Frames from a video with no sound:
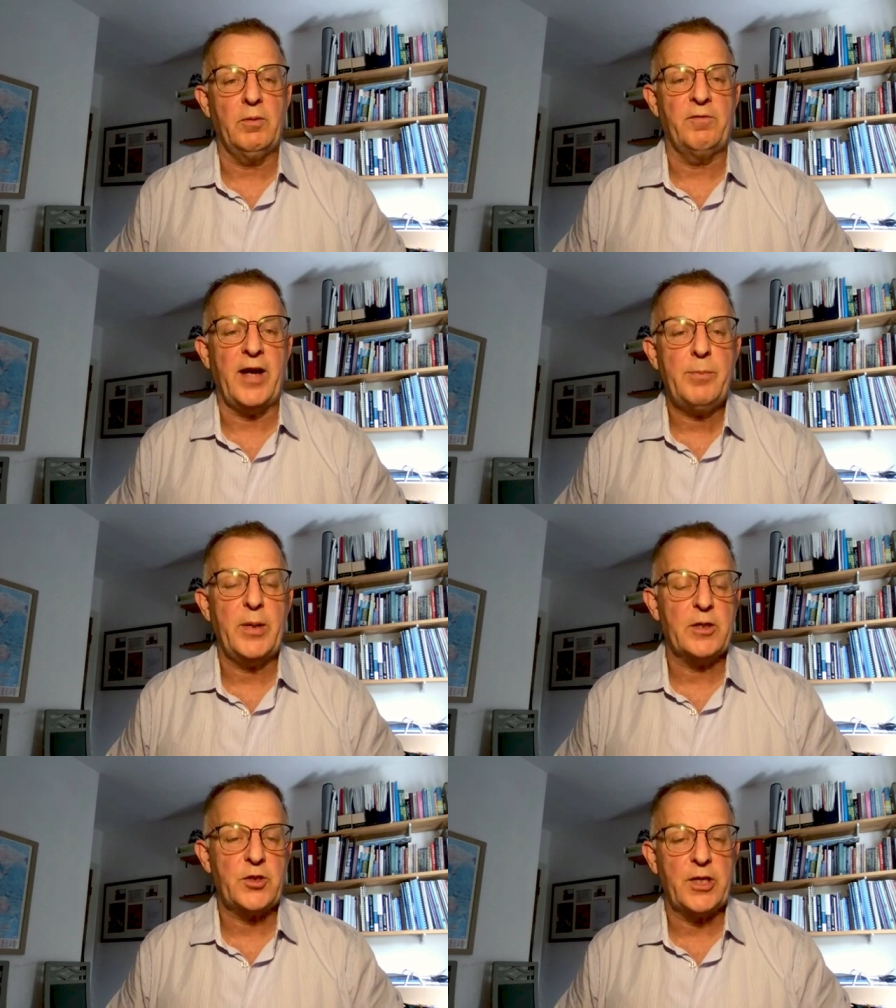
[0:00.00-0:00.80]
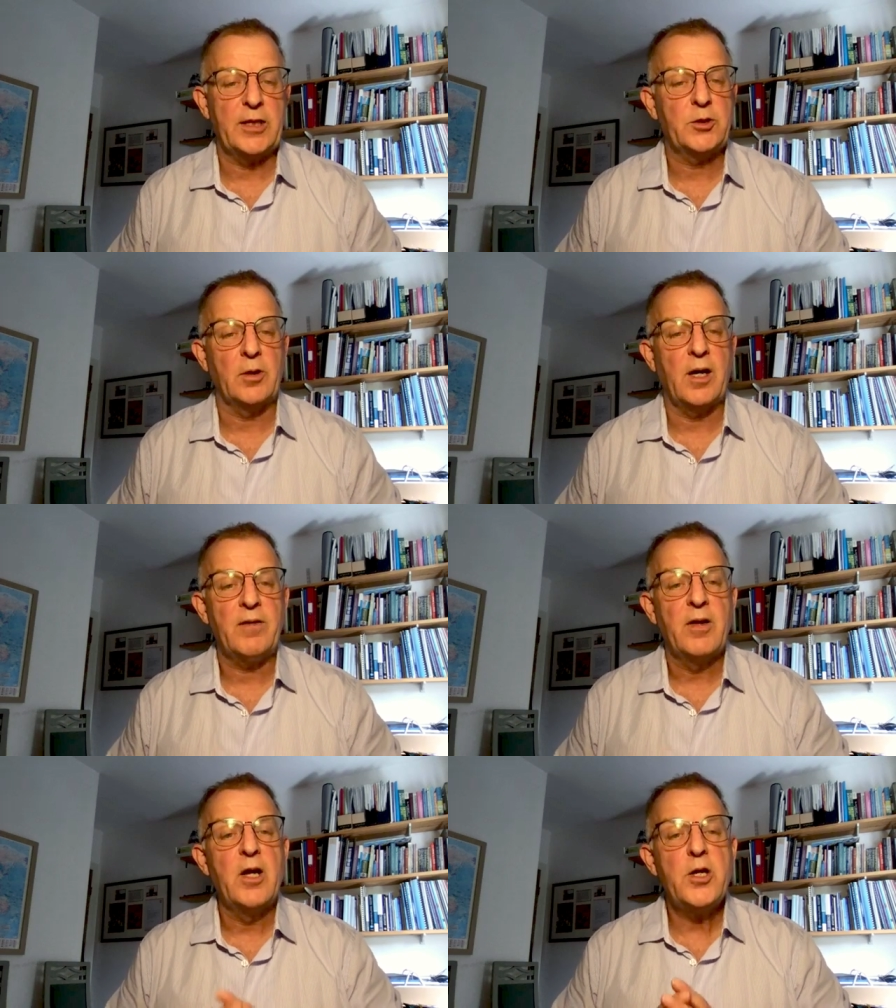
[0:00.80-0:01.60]
vaping has changed your
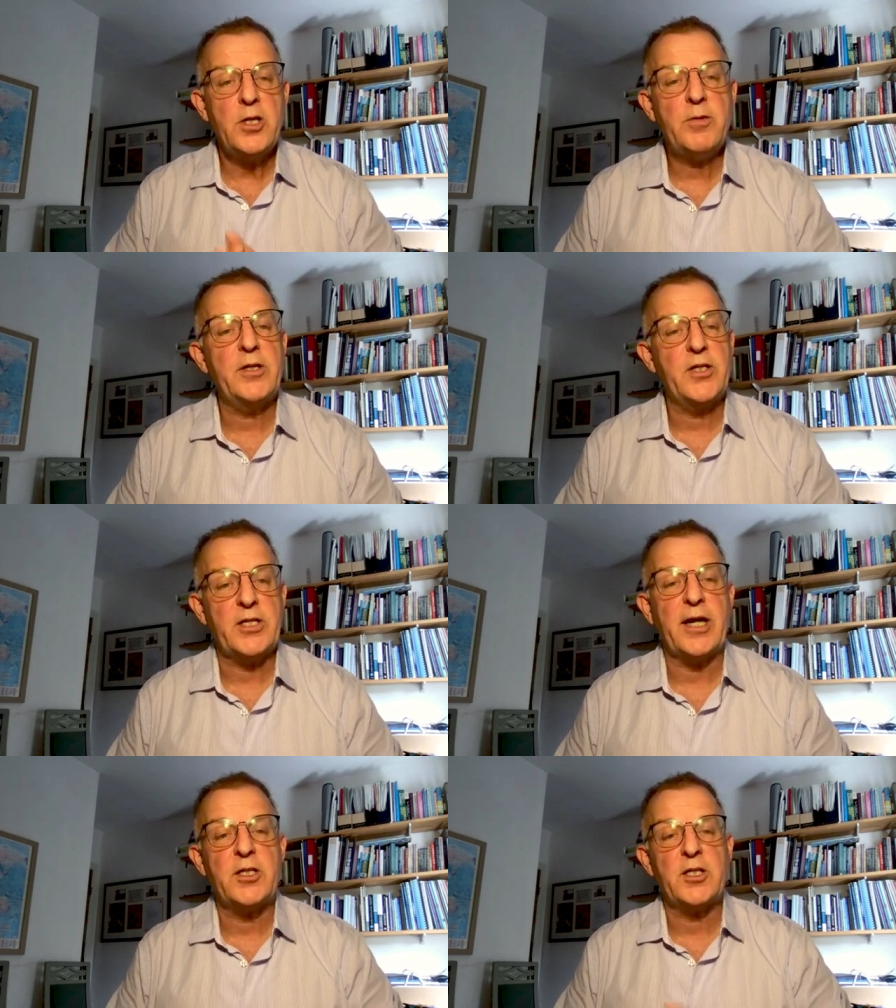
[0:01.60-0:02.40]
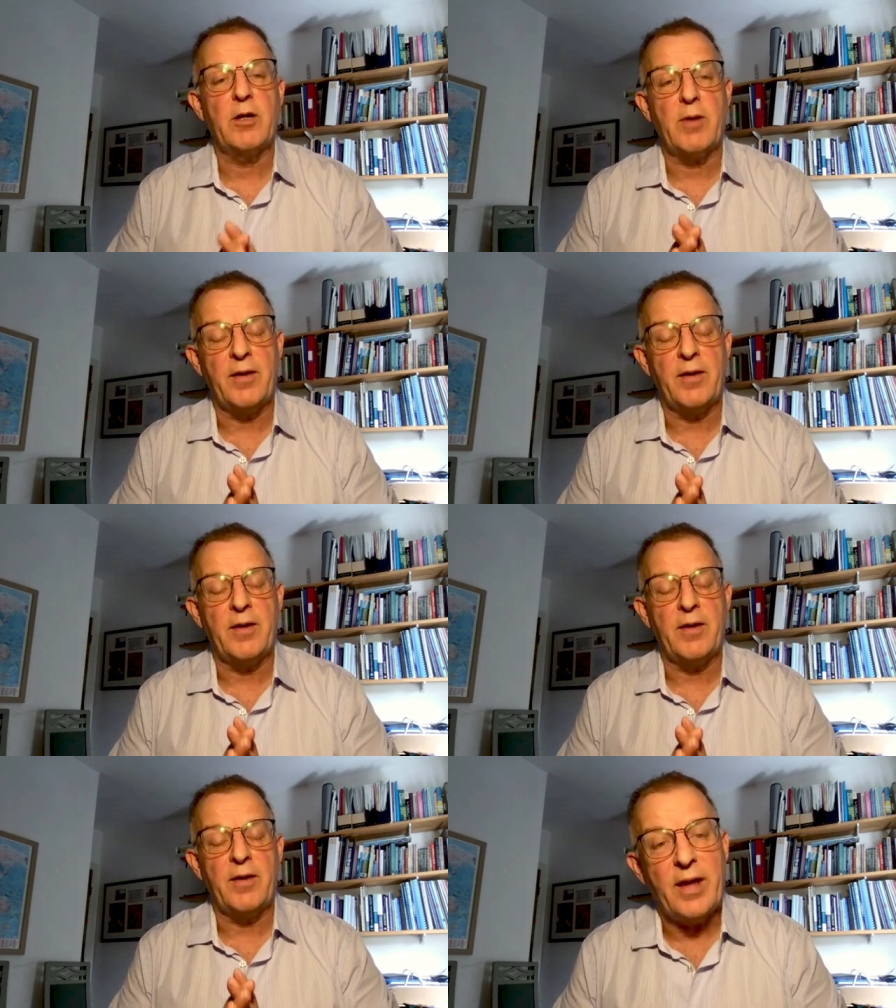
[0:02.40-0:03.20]
life, you can say so, and
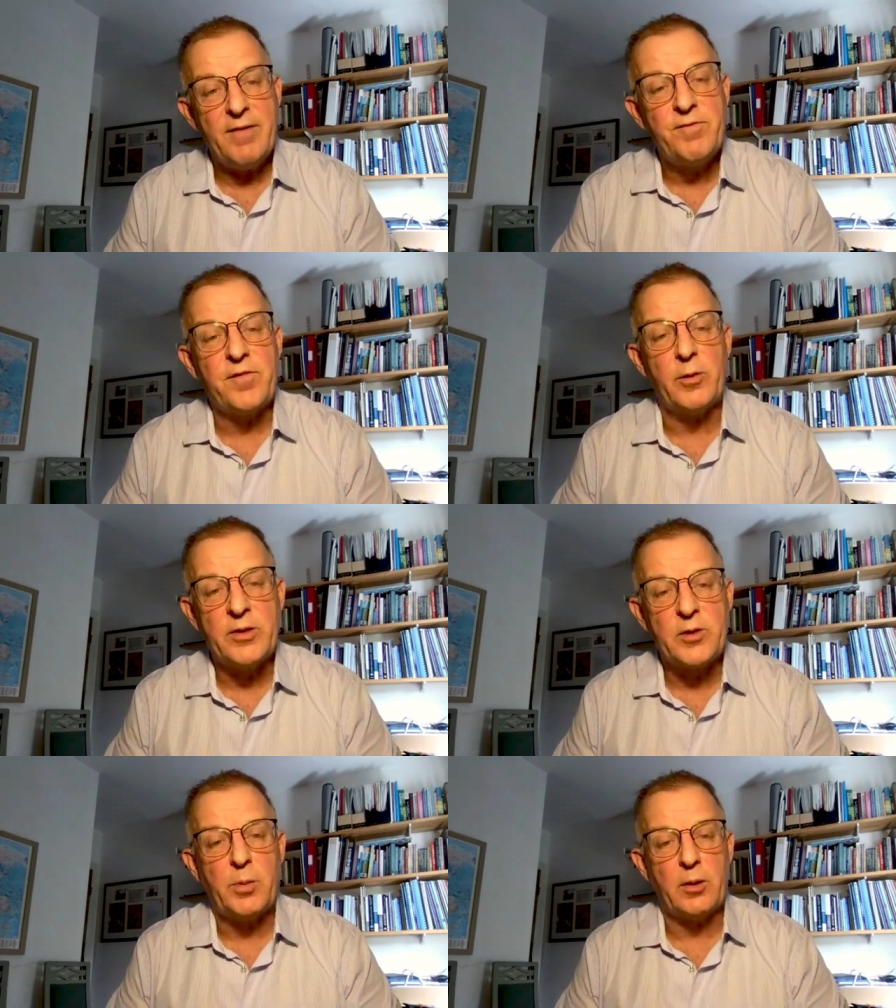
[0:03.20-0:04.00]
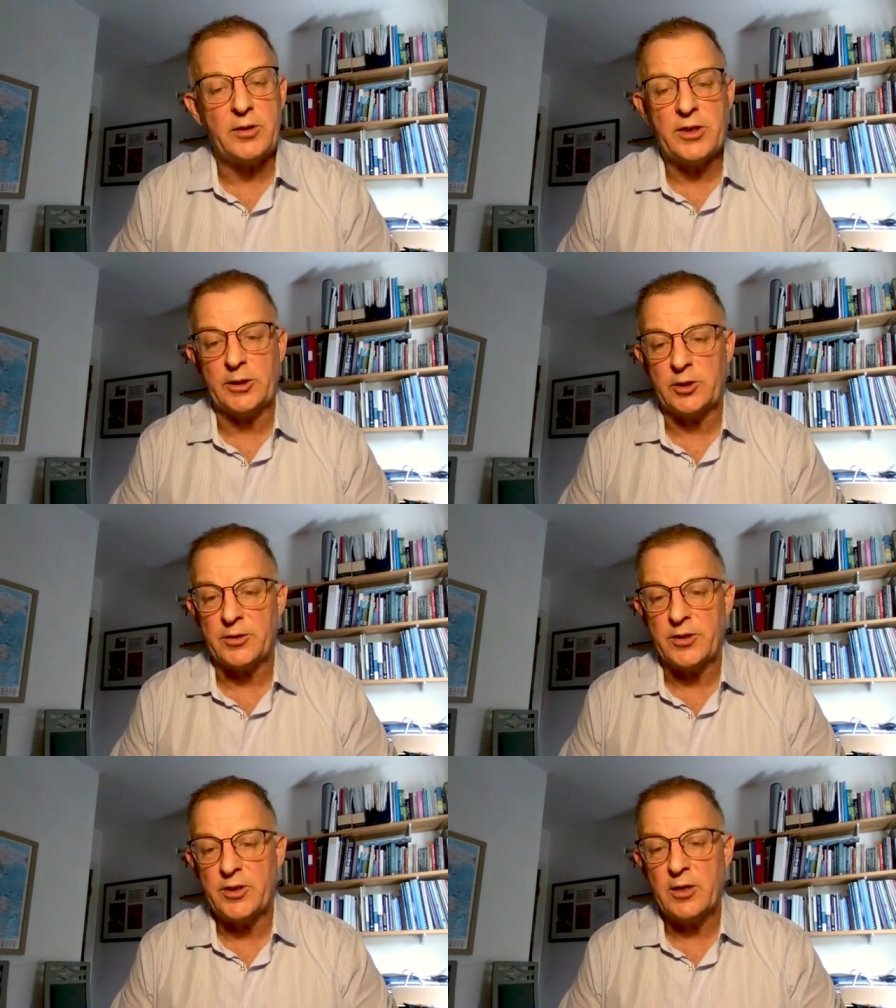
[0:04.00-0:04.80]
that will influence
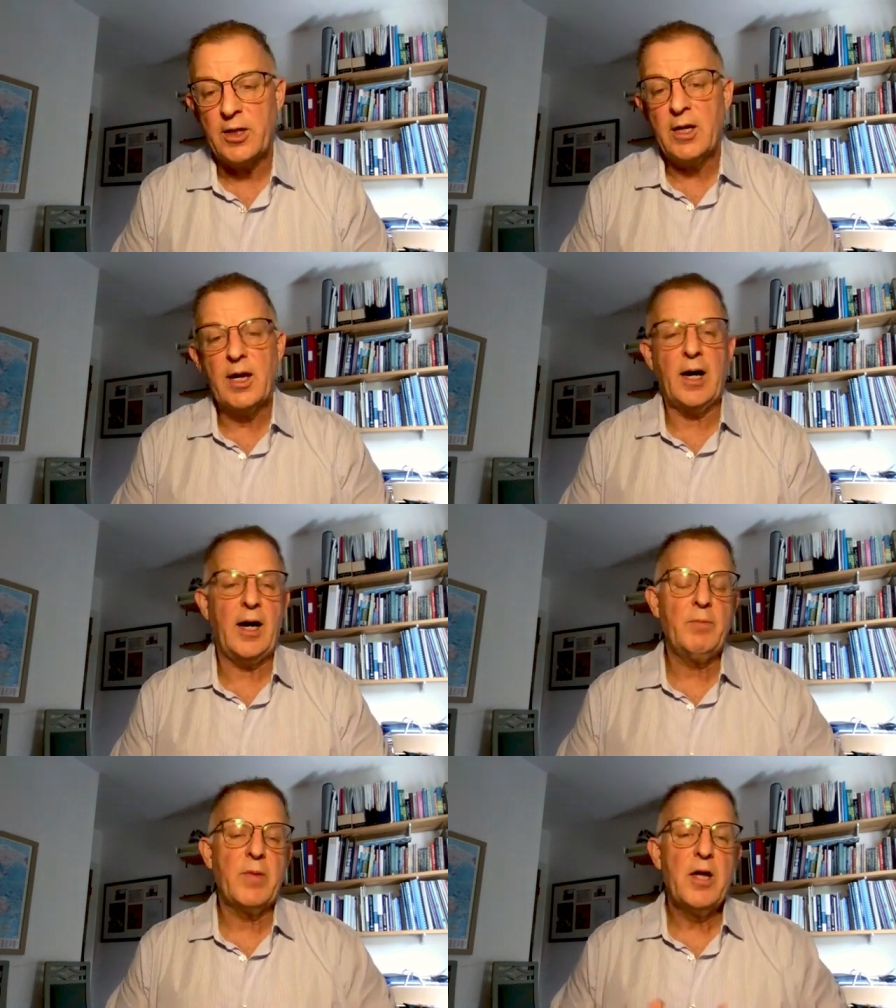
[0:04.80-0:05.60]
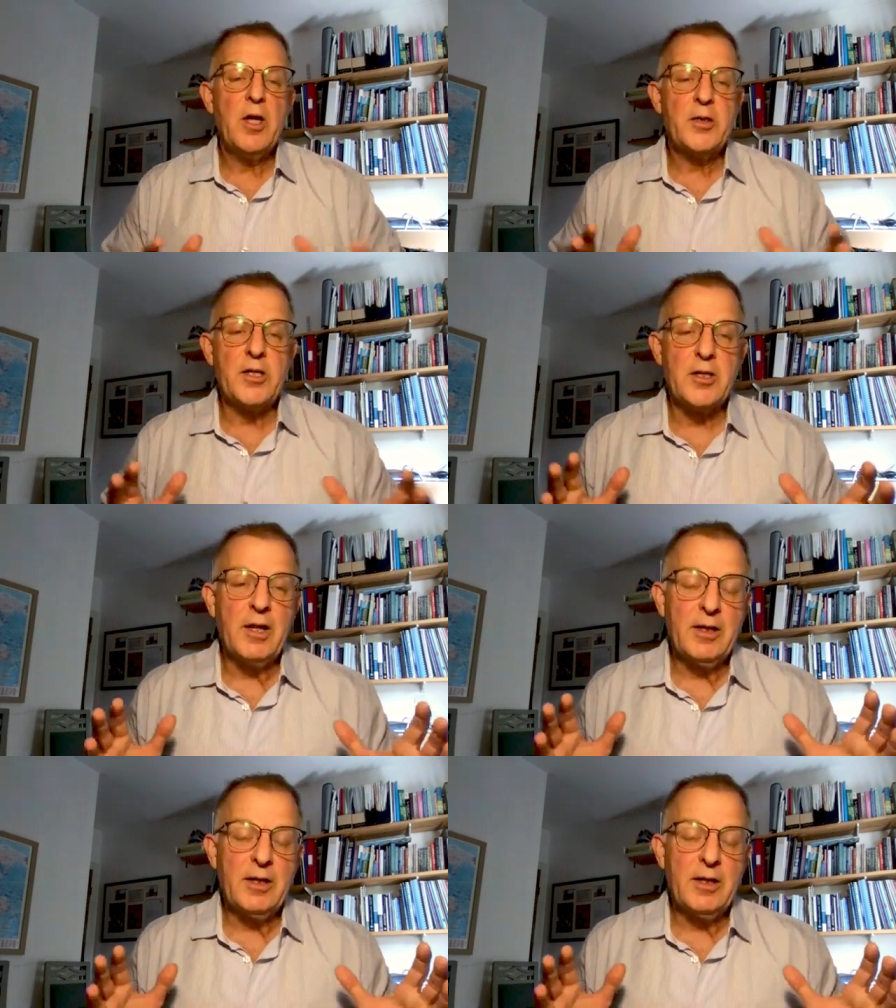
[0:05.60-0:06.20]
politicians. Um, there's,